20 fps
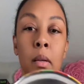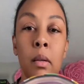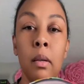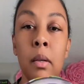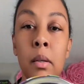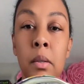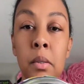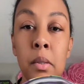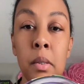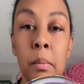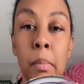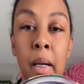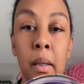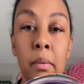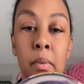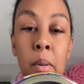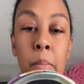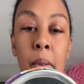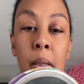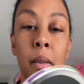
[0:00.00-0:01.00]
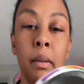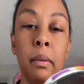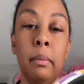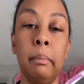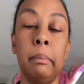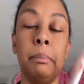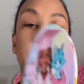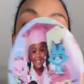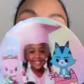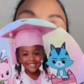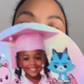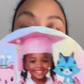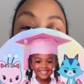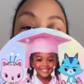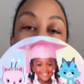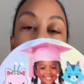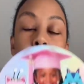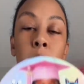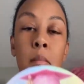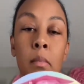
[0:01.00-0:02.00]
Here's the back of the button.
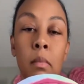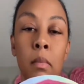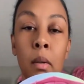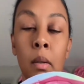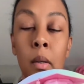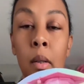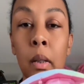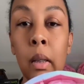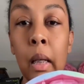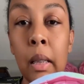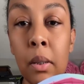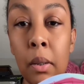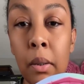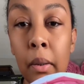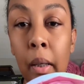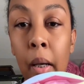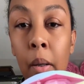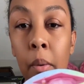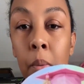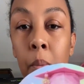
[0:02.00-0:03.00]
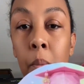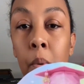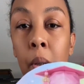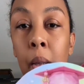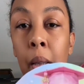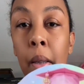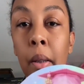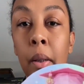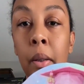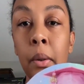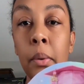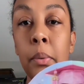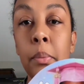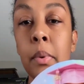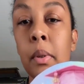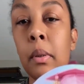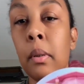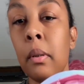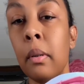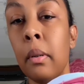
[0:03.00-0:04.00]
That turned out really
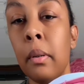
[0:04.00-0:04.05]
cute.